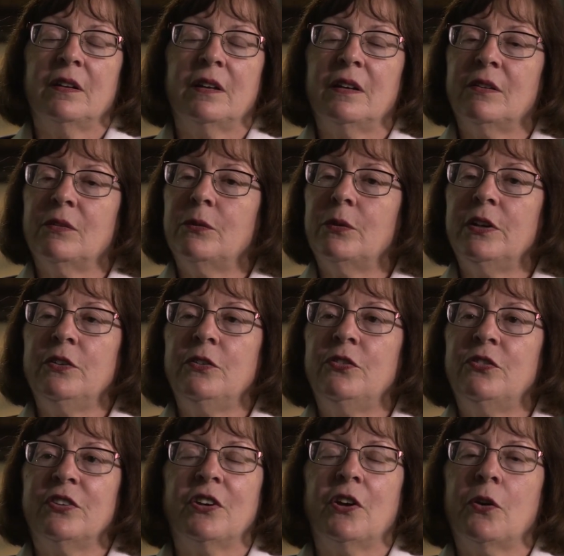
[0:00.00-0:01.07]
and we
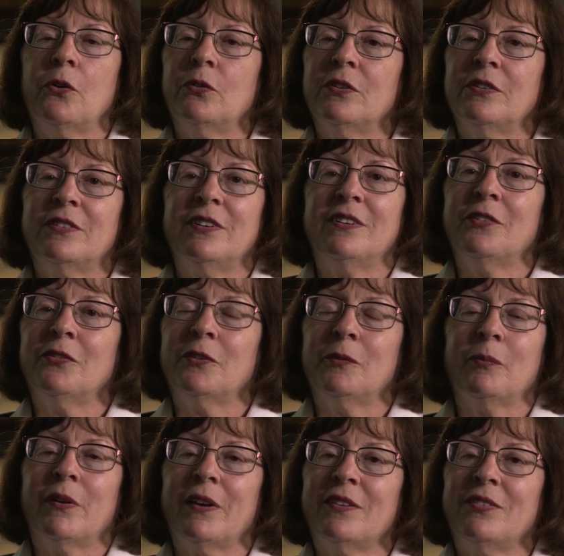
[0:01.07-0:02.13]
used to go to
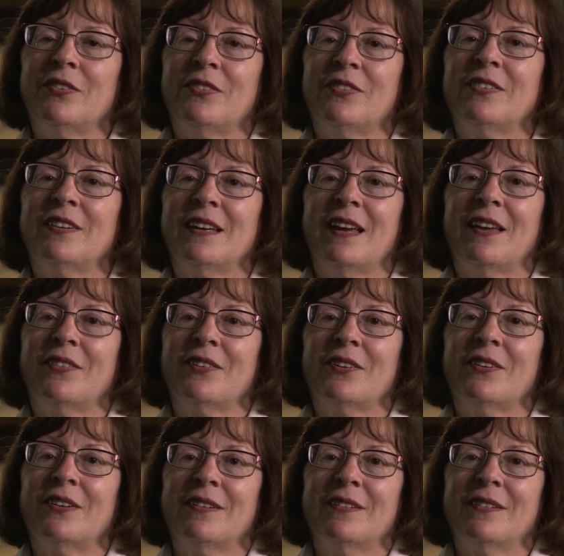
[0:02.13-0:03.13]
different places together.